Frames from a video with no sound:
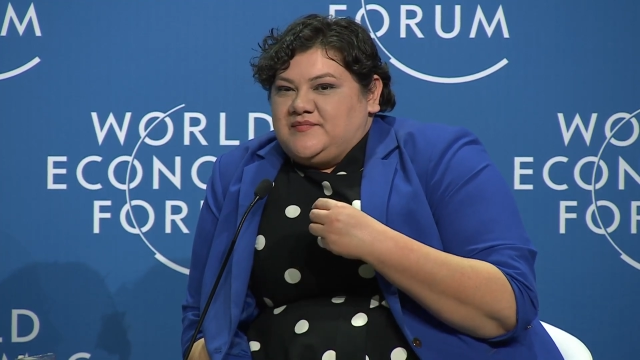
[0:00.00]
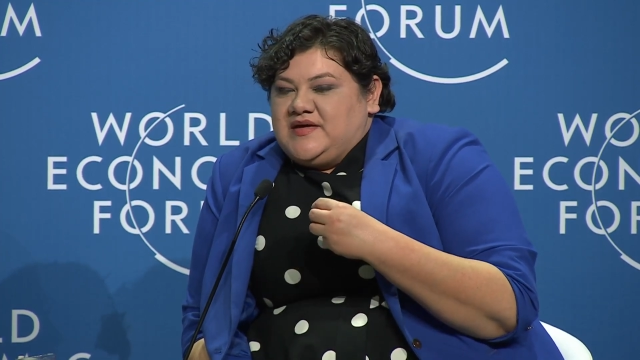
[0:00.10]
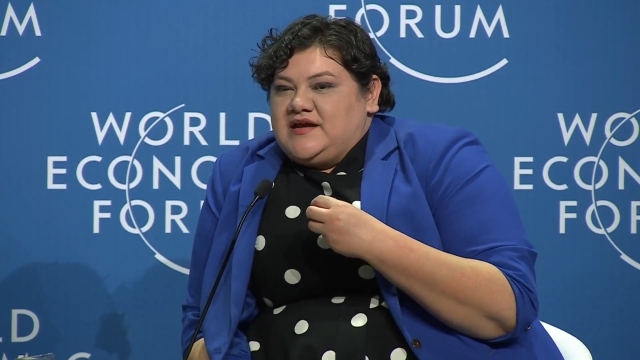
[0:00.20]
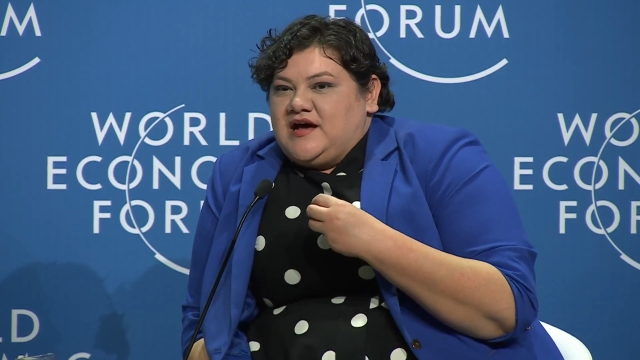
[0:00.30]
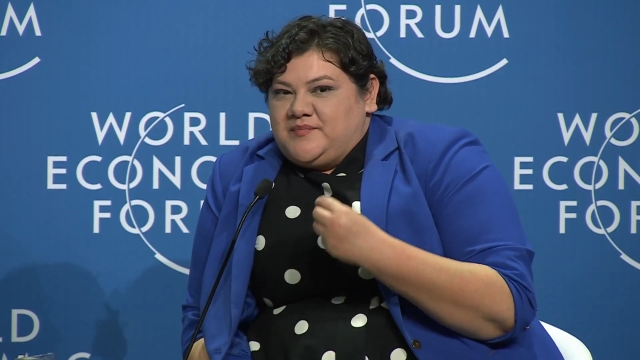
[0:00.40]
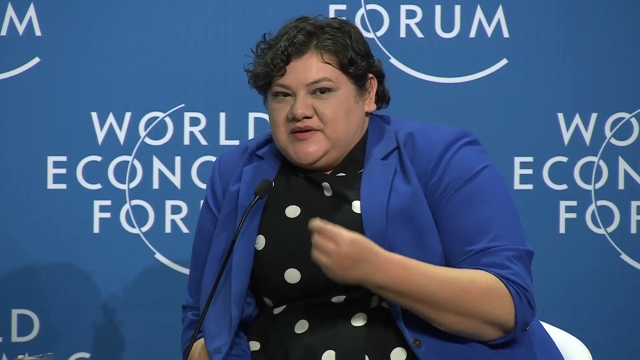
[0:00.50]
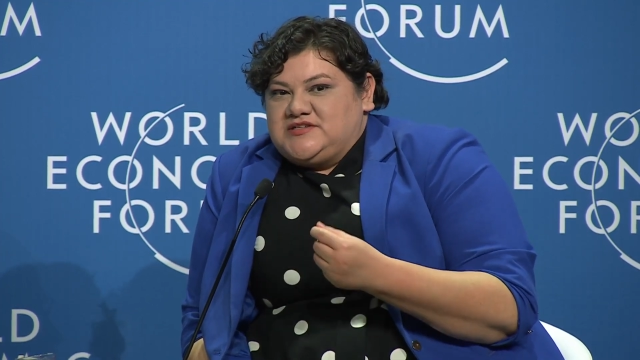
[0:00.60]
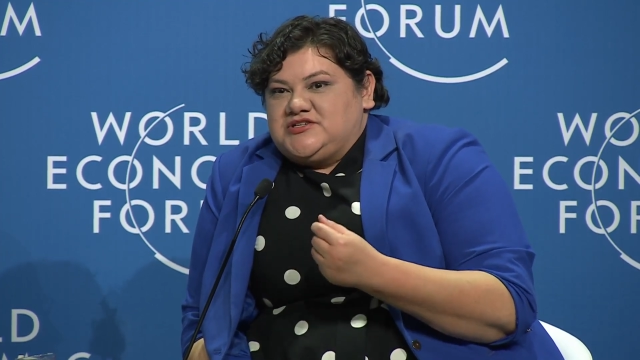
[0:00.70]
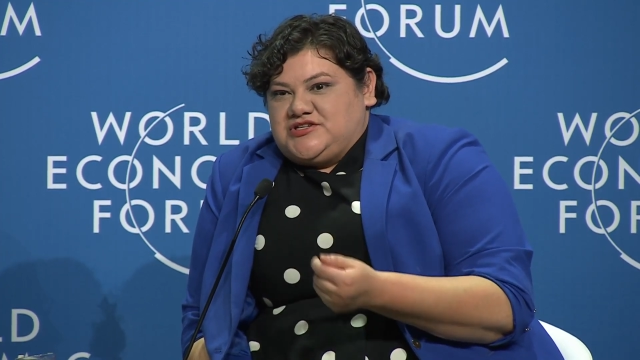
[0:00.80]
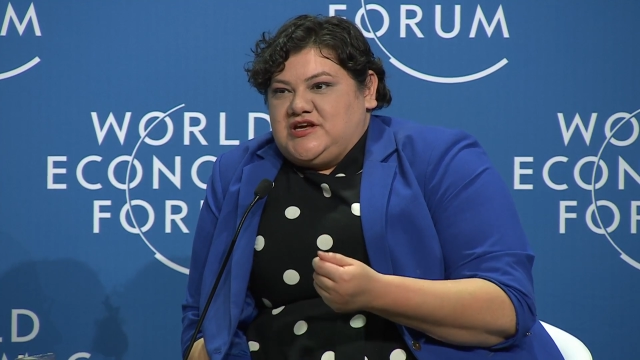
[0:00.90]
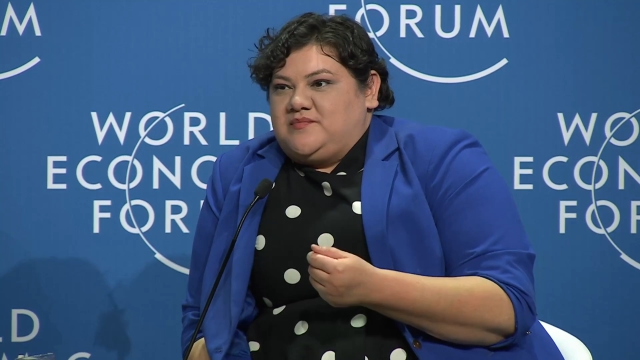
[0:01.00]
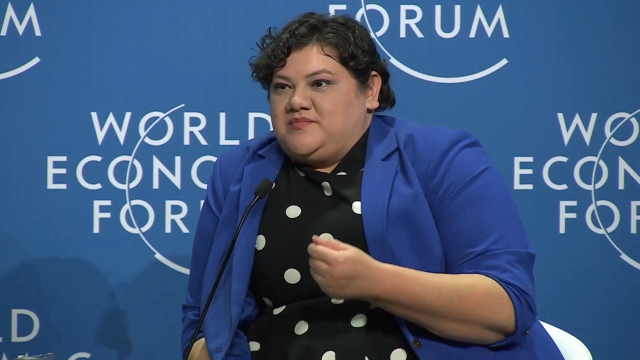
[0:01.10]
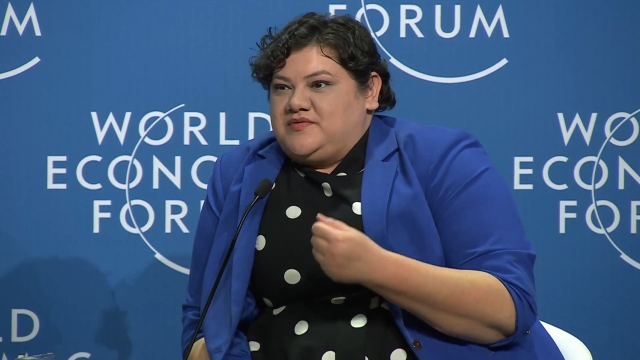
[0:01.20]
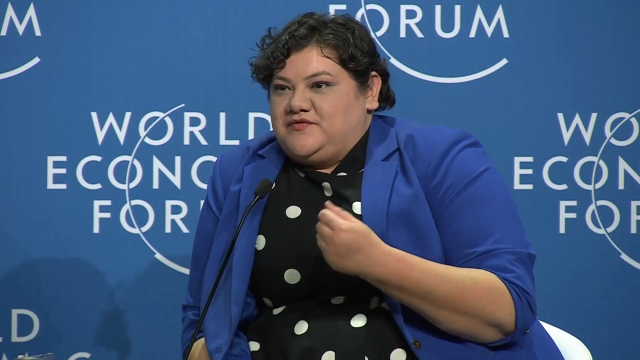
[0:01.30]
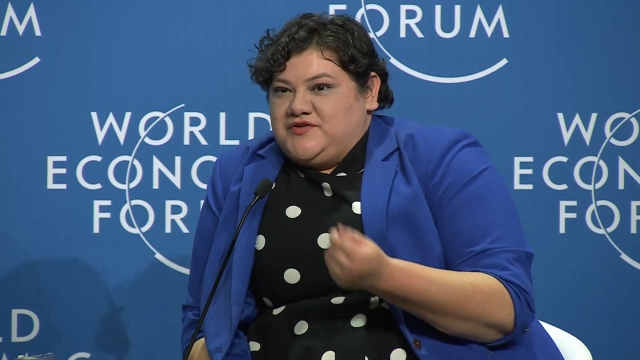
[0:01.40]
in helping to
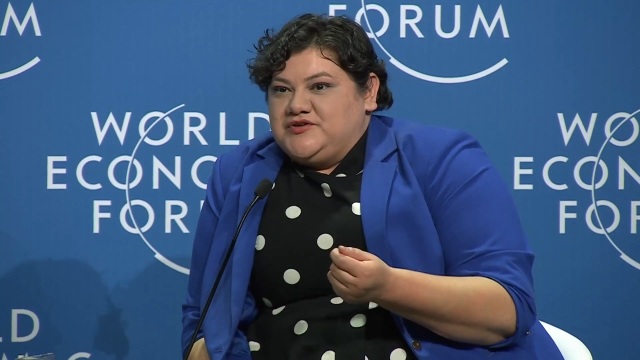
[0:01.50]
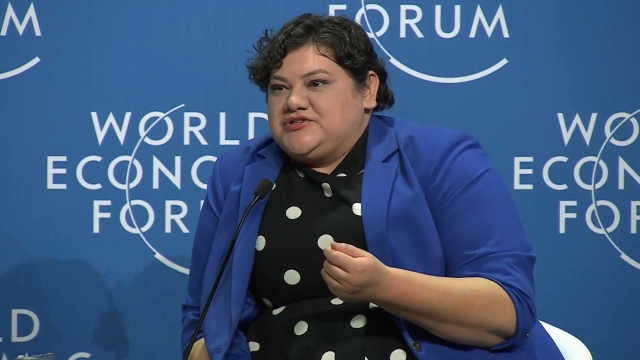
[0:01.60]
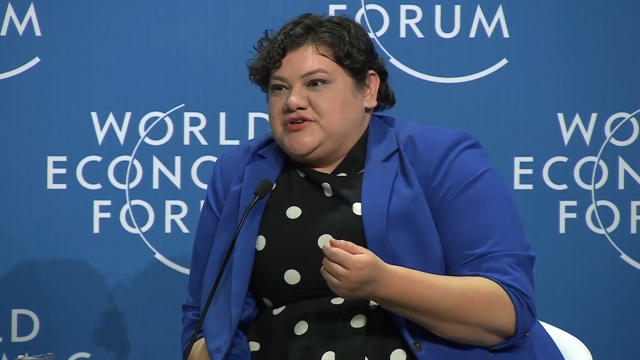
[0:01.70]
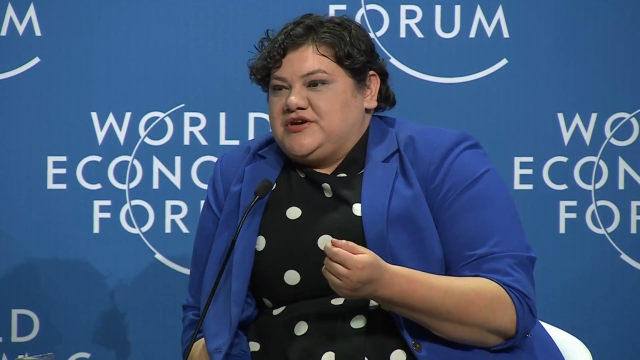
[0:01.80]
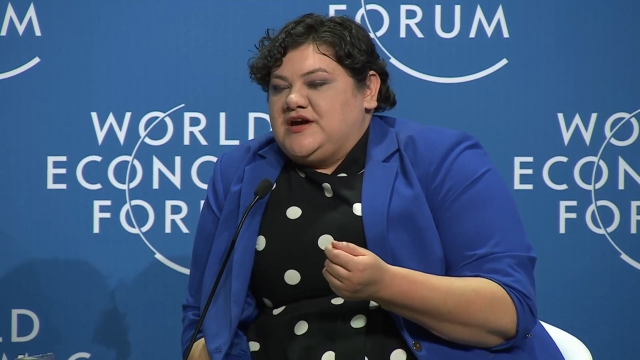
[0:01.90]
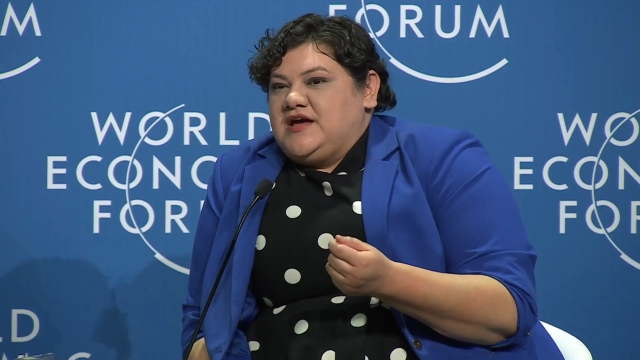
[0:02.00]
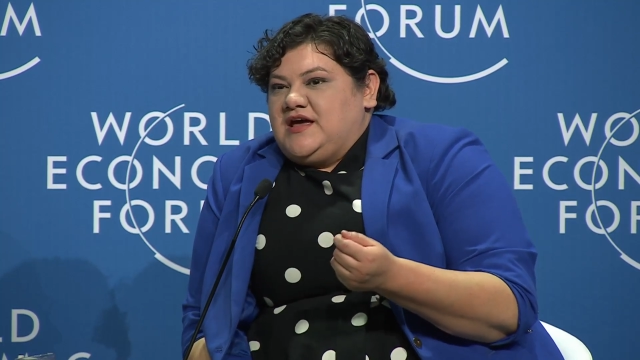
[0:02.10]
shape the future.